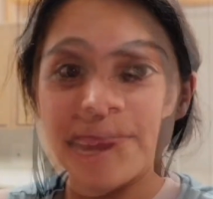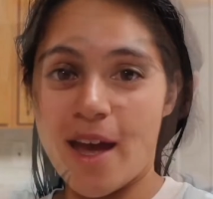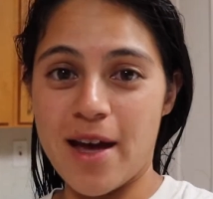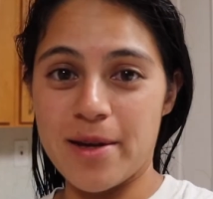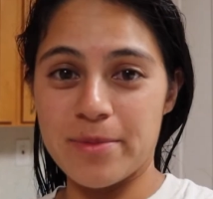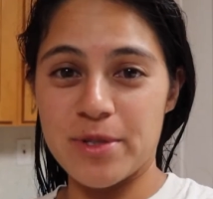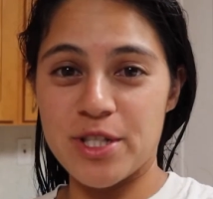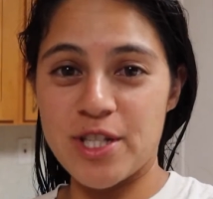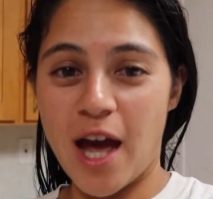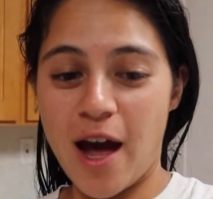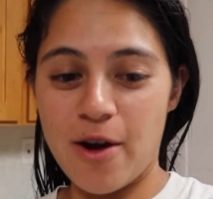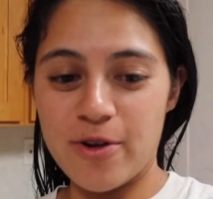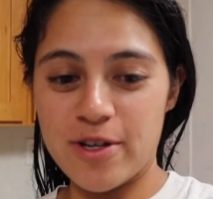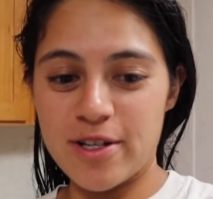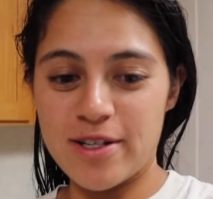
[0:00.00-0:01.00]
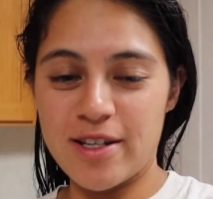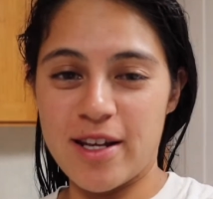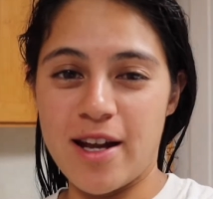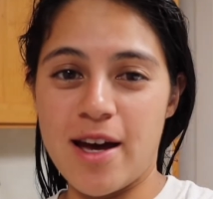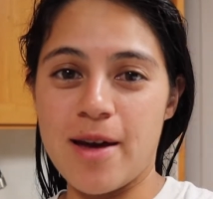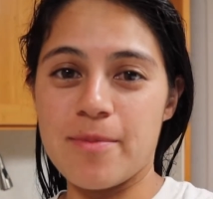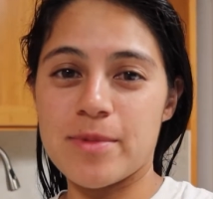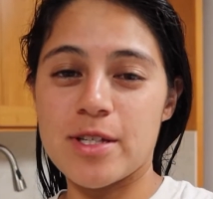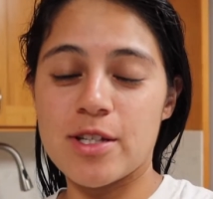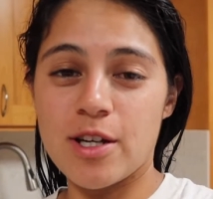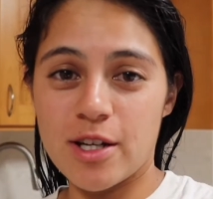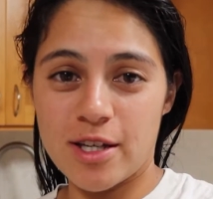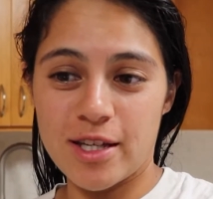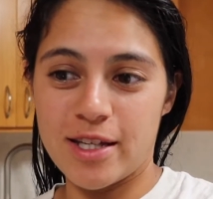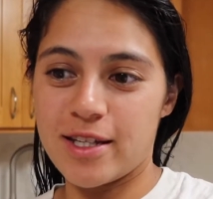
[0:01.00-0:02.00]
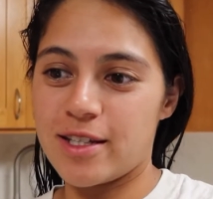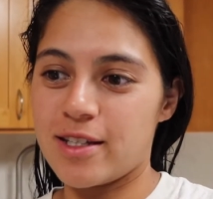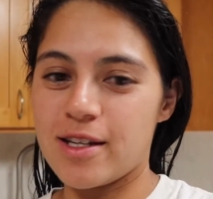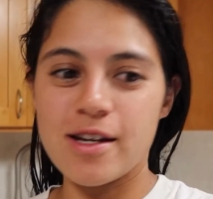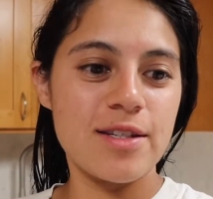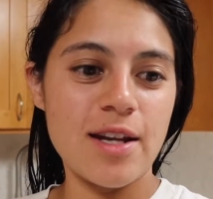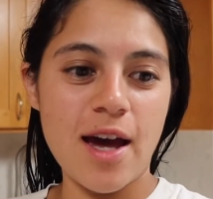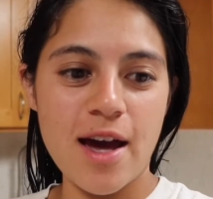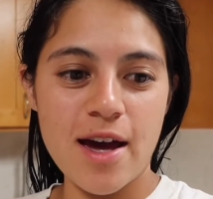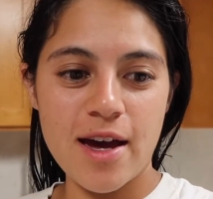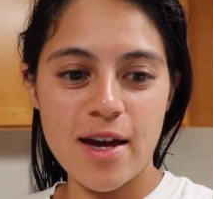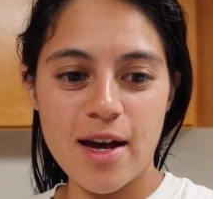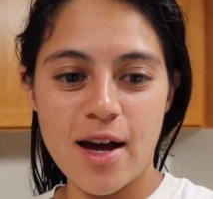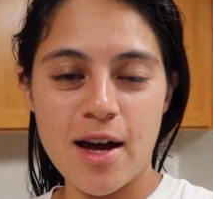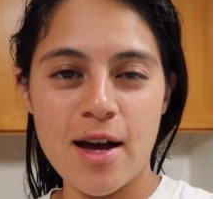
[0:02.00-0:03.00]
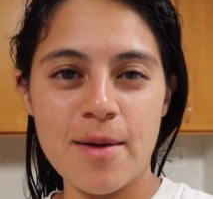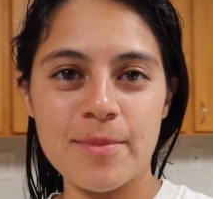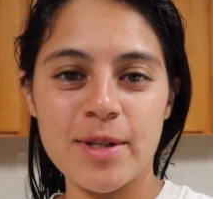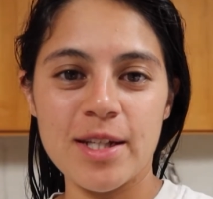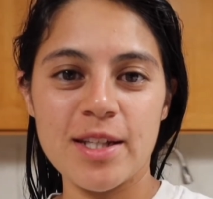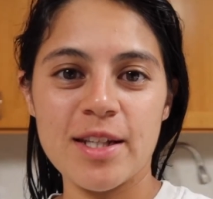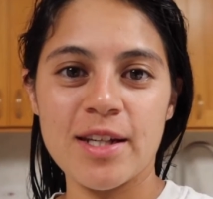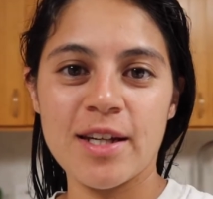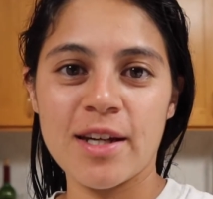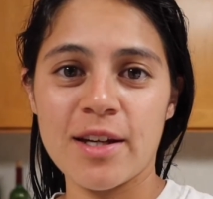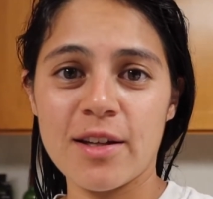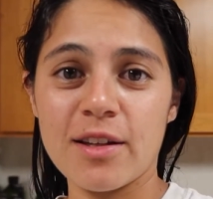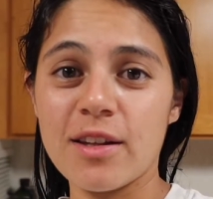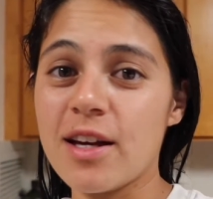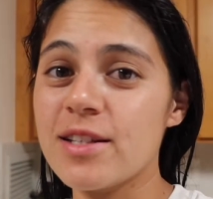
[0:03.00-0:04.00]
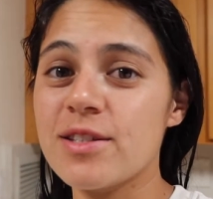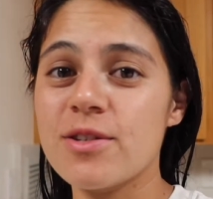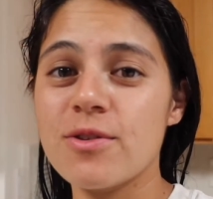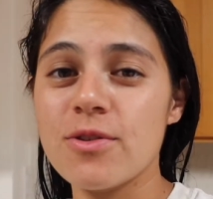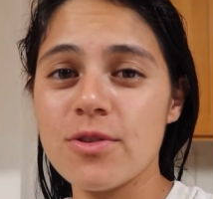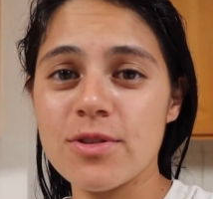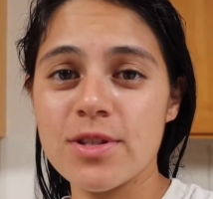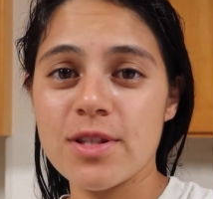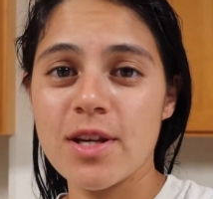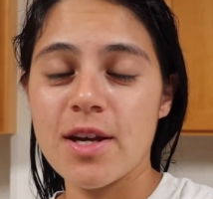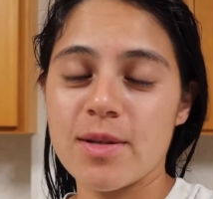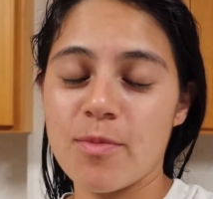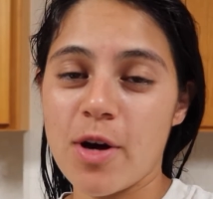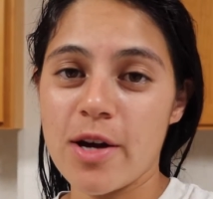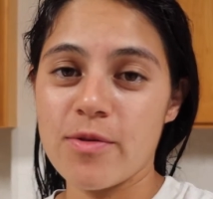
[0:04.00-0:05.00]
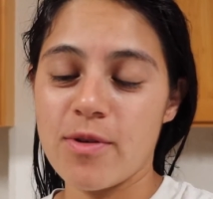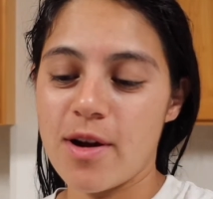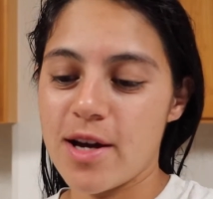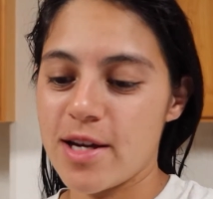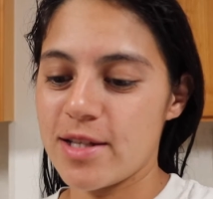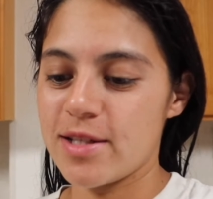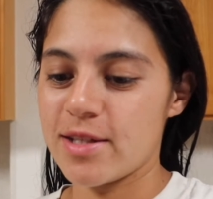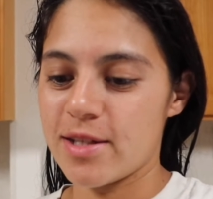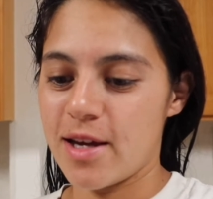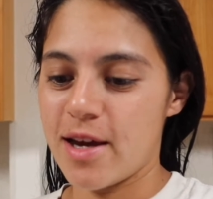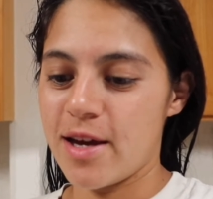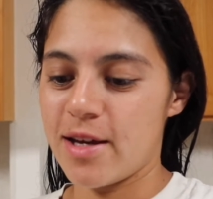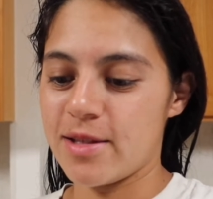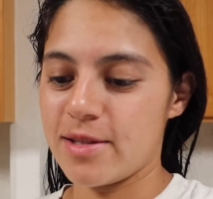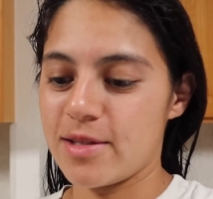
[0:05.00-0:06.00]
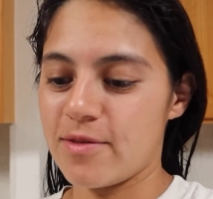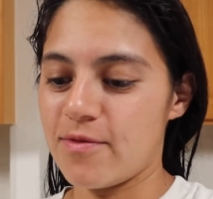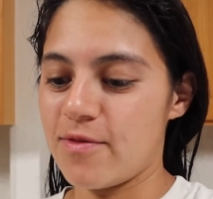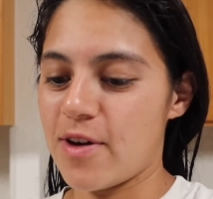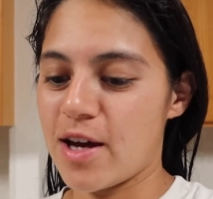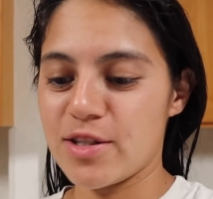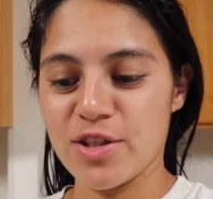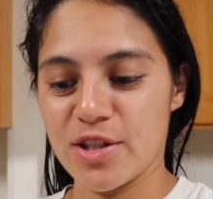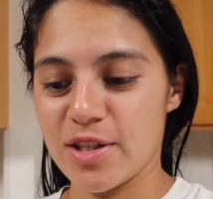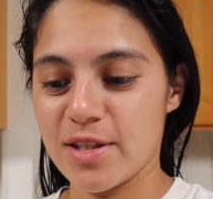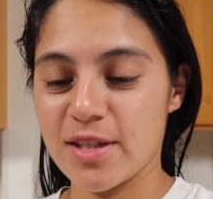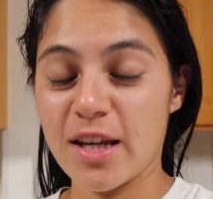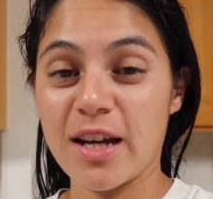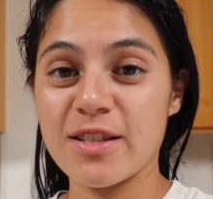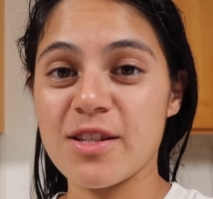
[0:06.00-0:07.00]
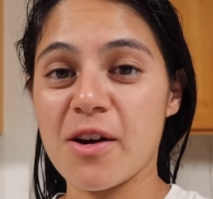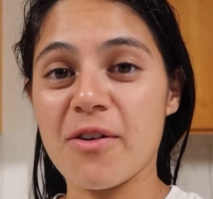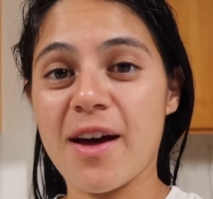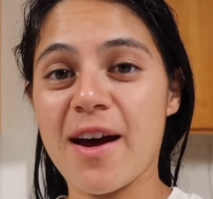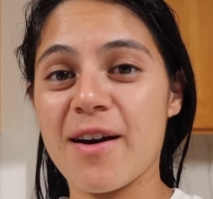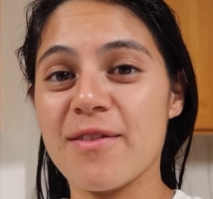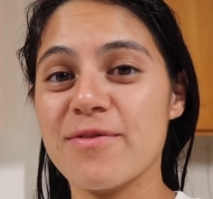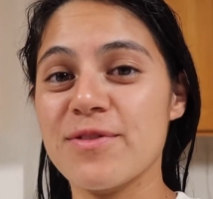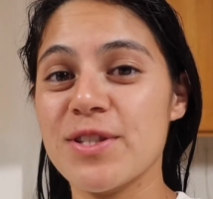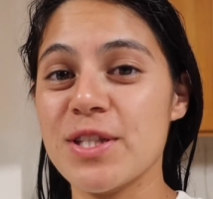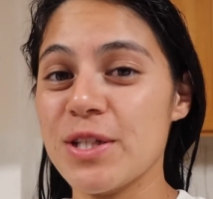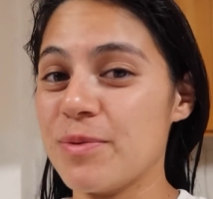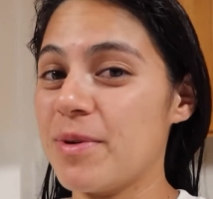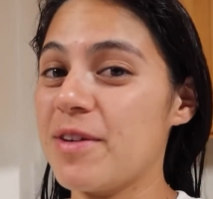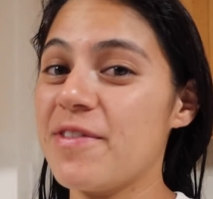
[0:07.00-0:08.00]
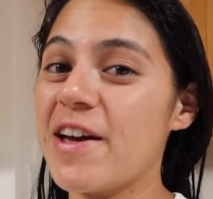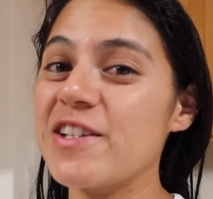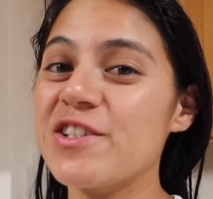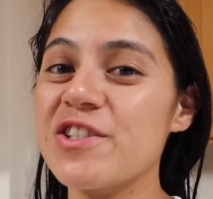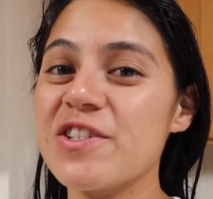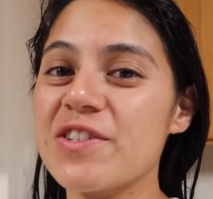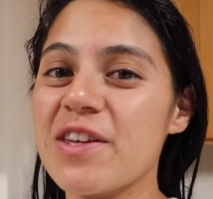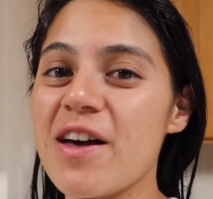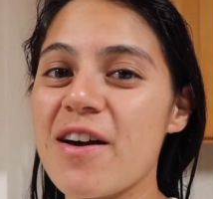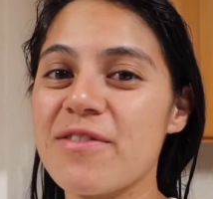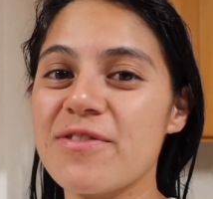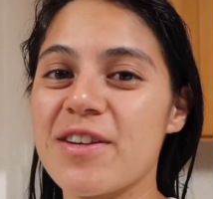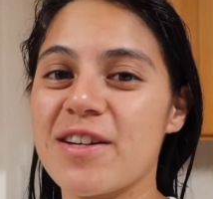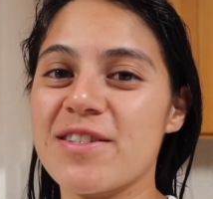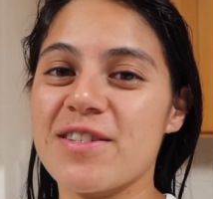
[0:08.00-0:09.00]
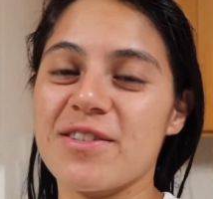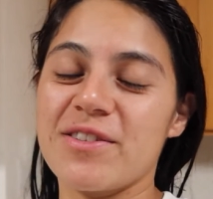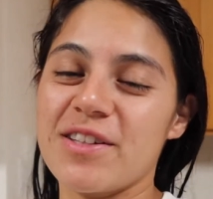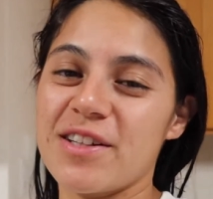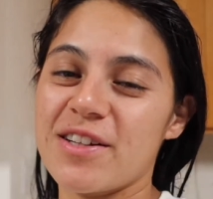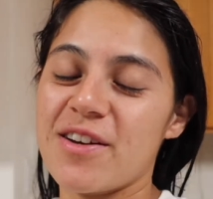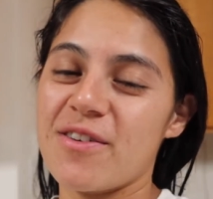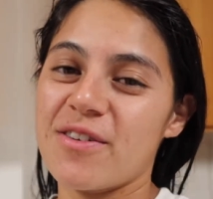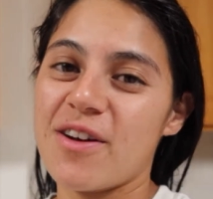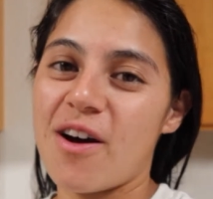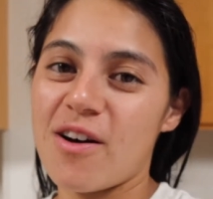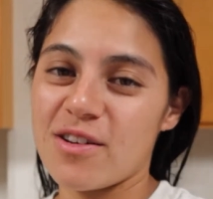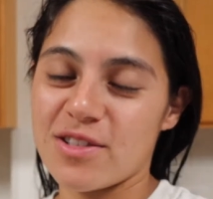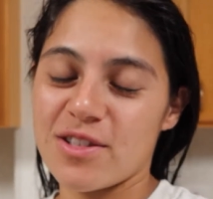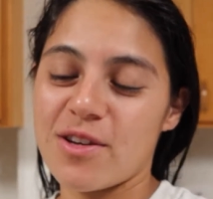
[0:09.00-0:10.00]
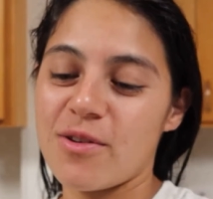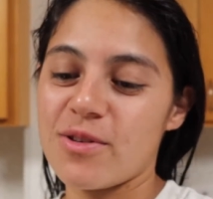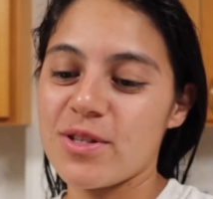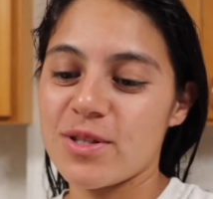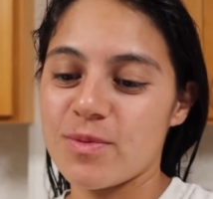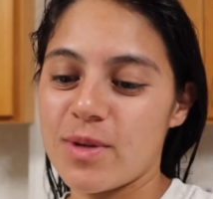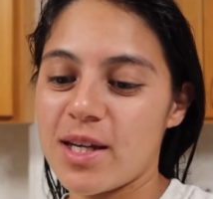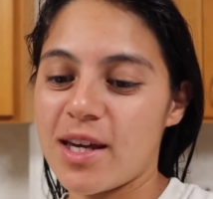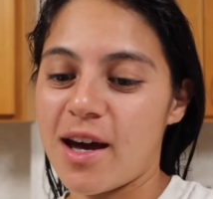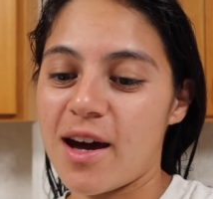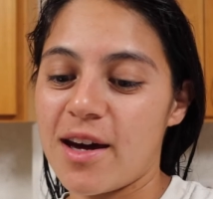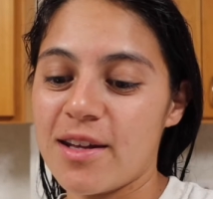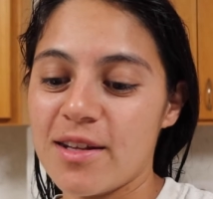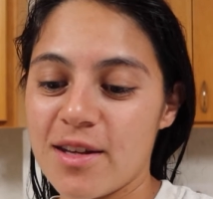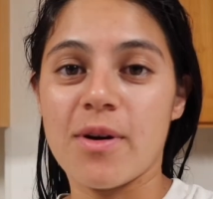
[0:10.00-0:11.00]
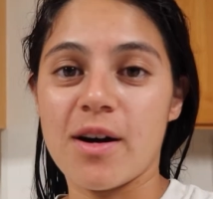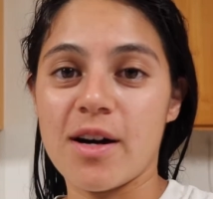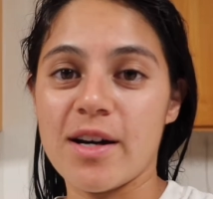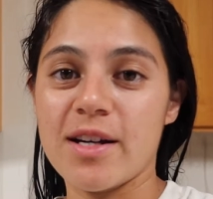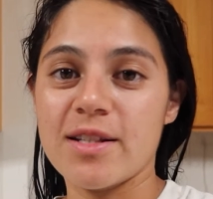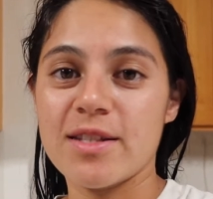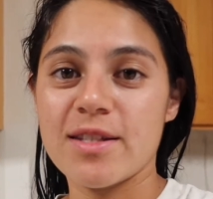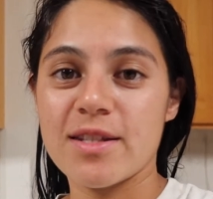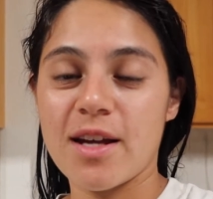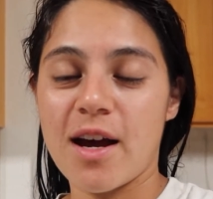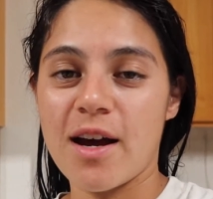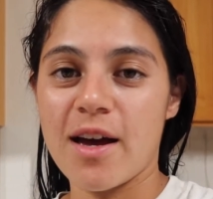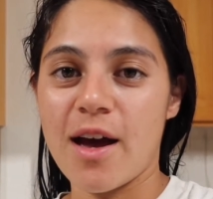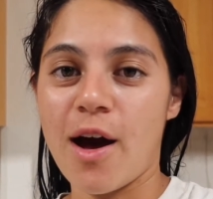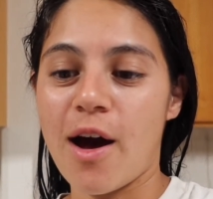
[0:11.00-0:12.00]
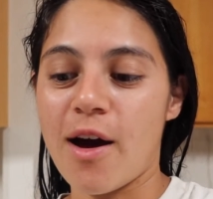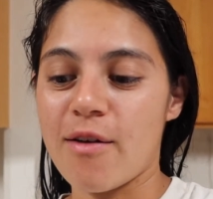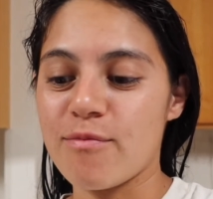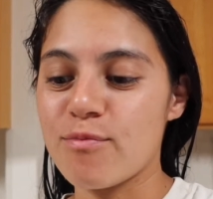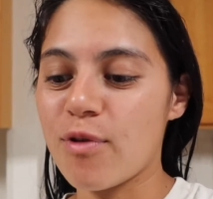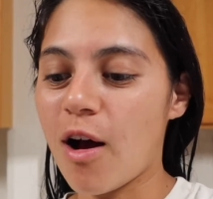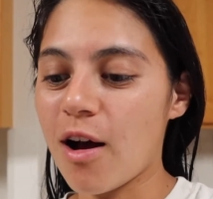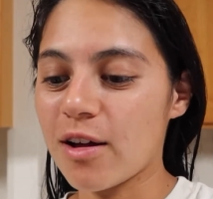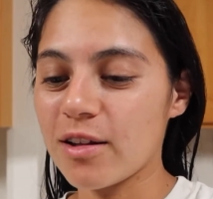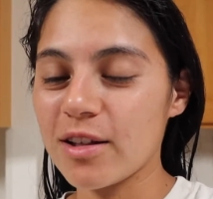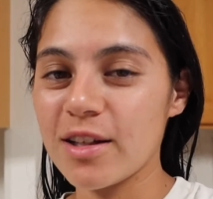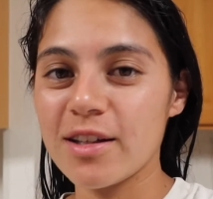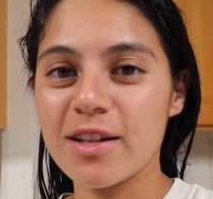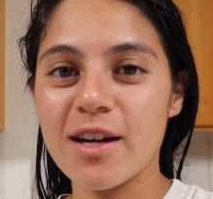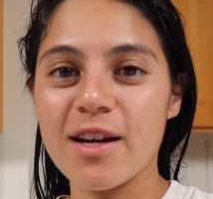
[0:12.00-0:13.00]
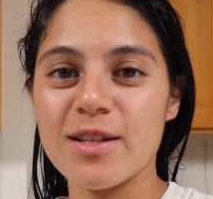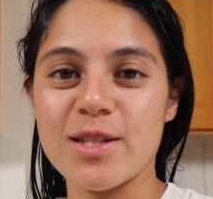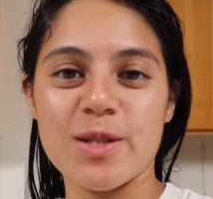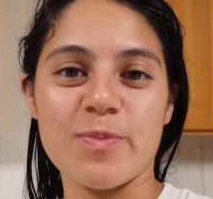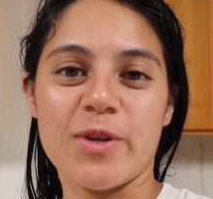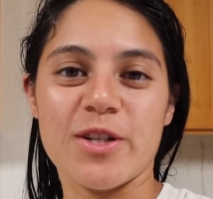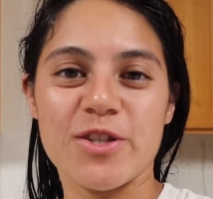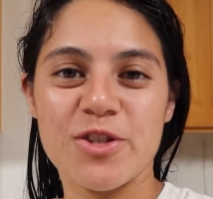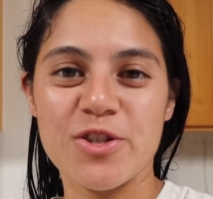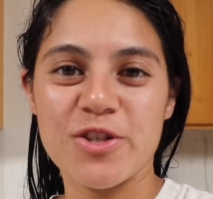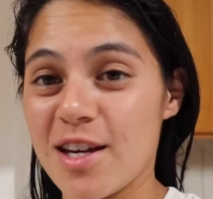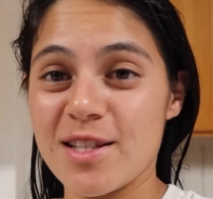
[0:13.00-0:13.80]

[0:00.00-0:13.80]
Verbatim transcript: I am showered and I'm cooking. Today I'm eating lentils, some white rice, and some veggies. I don't have too many veggies left. I still need to go to Costco this weekend, but I have broccoli and spinach.